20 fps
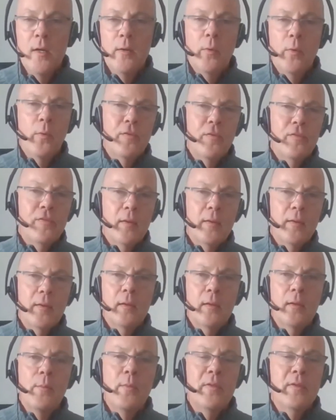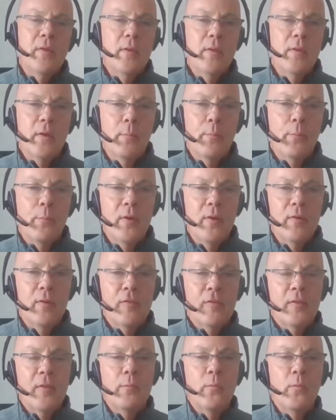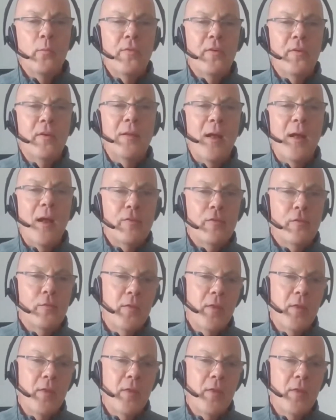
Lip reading: We were selling limited edition prints that with glass,